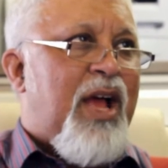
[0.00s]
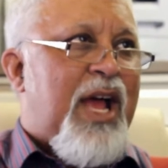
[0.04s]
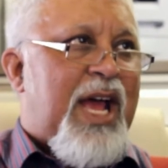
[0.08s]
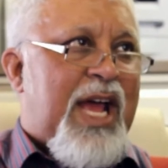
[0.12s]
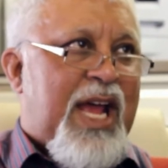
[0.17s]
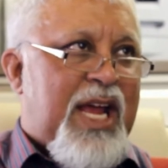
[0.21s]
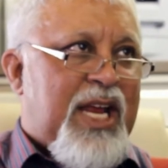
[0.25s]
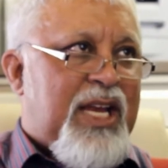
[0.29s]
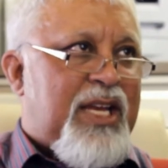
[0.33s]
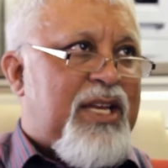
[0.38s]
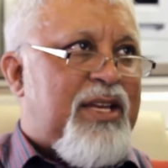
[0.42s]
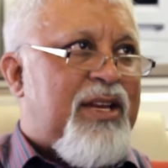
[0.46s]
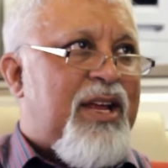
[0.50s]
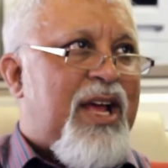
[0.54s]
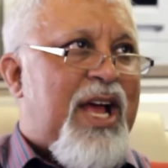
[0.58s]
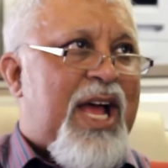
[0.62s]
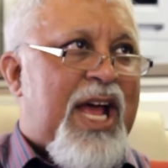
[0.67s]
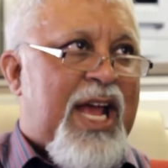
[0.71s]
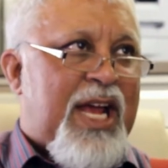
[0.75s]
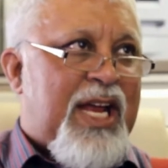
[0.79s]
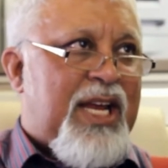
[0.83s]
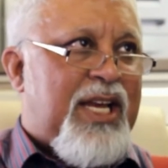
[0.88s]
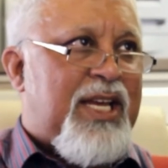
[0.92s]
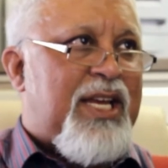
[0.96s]
hate,
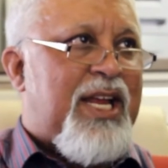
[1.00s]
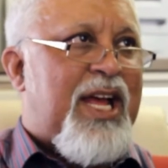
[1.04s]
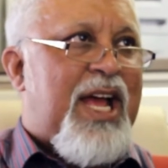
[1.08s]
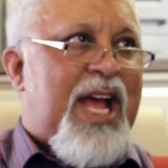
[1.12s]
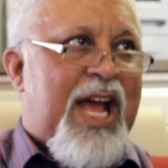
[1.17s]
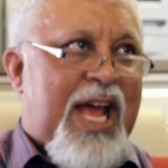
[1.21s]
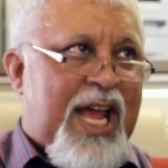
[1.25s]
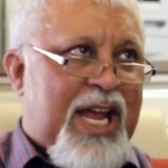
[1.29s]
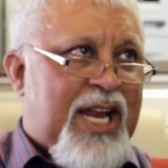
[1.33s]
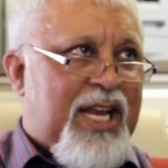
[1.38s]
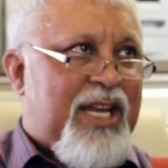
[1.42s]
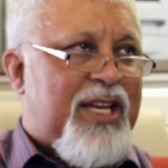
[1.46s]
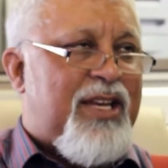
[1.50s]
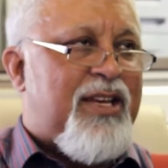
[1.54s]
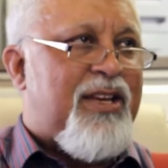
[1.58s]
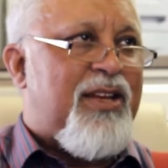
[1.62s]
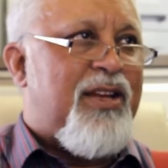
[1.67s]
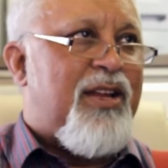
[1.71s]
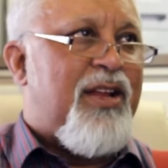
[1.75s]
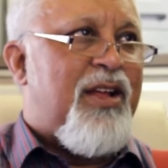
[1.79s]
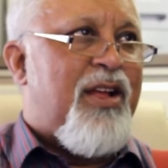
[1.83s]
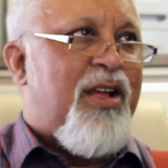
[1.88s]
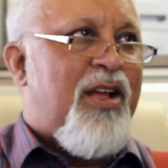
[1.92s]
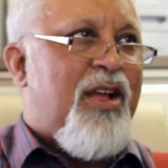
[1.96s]
hate, hate
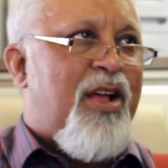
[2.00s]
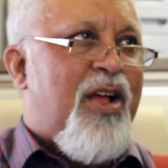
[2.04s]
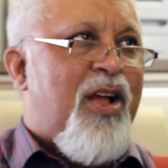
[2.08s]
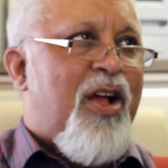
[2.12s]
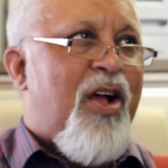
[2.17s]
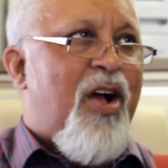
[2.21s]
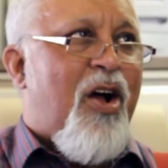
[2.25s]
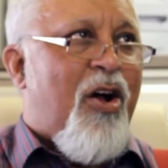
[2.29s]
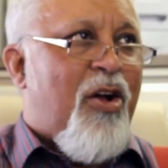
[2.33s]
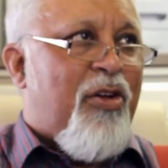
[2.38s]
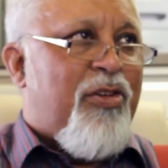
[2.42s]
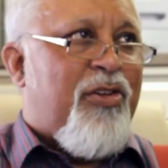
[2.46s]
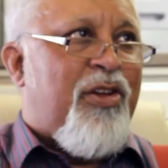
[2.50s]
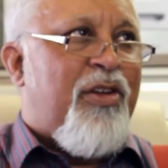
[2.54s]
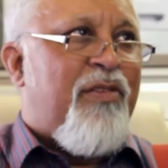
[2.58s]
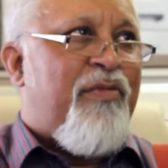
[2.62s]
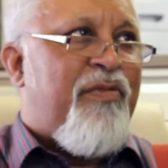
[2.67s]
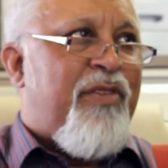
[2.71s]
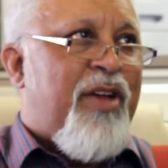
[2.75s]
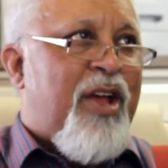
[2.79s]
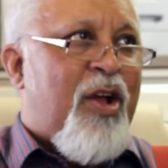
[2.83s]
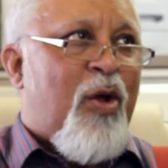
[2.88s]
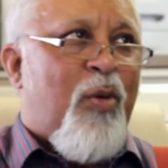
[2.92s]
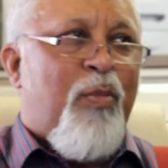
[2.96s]
asking
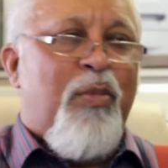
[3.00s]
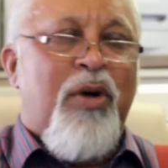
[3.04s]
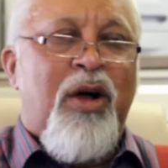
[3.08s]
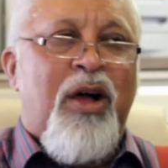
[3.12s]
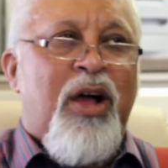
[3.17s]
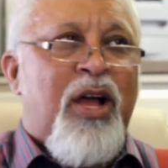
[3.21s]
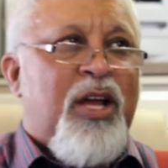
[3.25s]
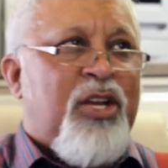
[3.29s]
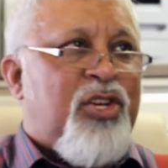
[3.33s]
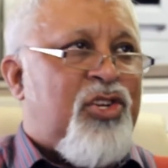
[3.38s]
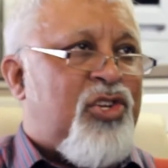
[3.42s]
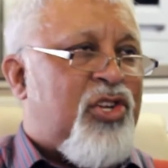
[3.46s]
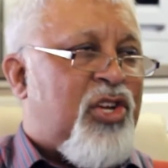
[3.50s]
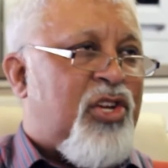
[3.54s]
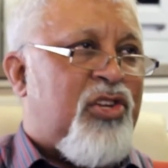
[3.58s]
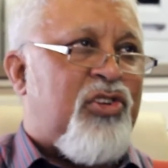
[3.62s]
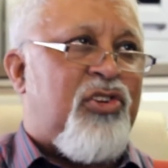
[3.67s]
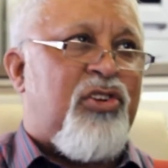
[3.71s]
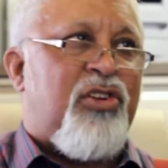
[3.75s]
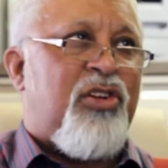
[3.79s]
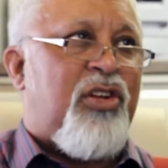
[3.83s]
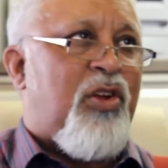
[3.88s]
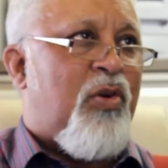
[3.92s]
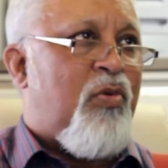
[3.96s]
for help. I
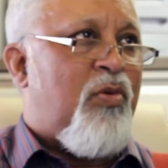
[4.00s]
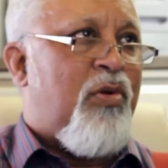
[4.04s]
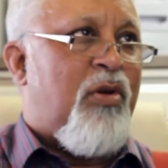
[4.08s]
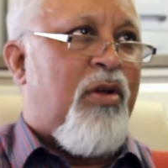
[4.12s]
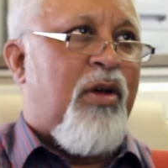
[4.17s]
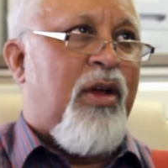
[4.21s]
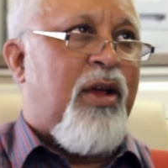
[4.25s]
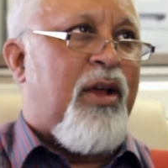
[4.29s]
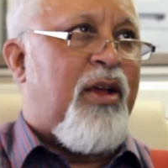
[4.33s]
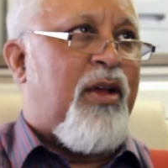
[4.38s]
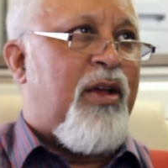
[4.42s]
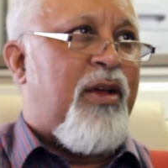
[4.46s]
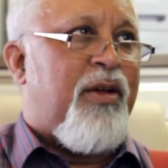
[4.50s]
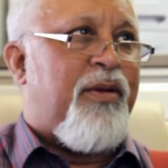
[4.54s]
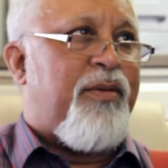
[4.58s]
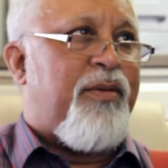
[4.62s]
just don't like it.